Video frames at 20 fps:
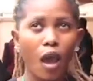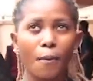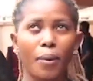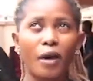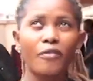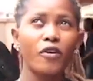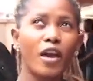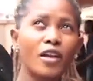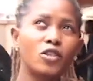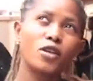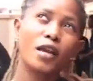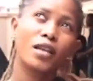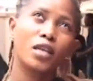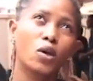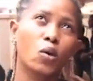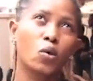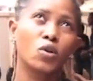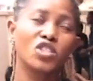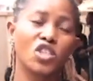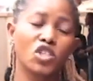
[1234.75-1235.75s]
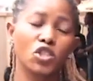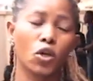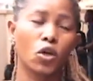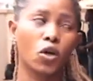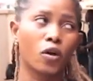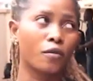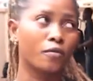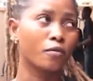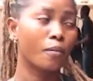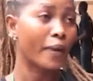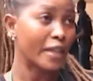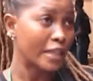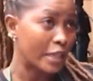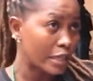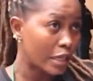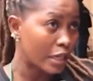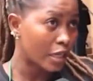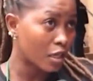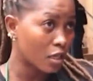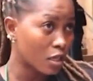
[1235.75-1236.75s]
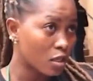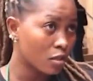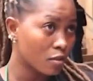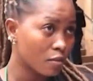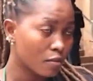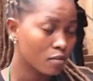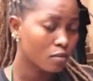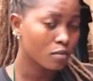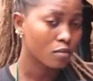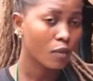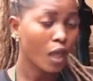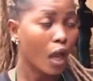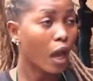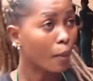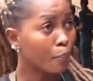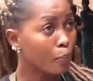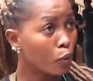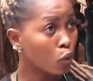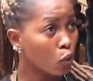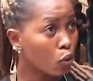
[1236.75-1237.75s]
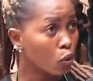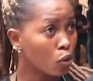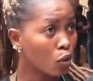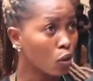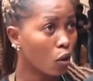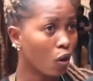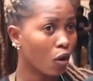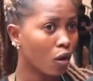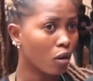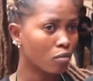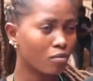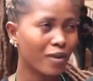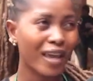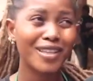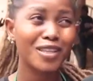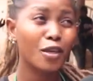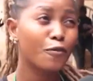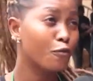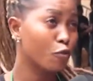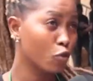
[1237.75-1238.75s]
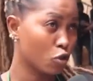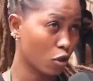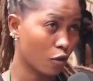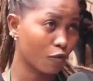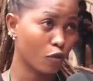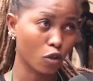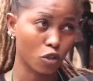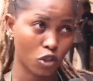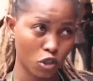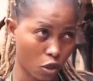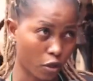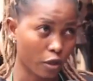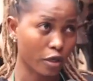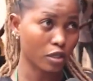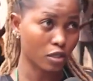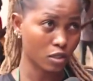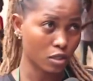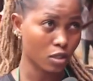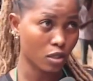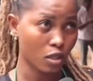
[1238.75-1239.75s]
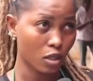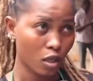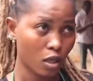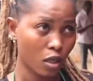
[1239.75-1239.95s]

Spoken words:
Parfait actually consists of banana, apple, or any fruit of your choice.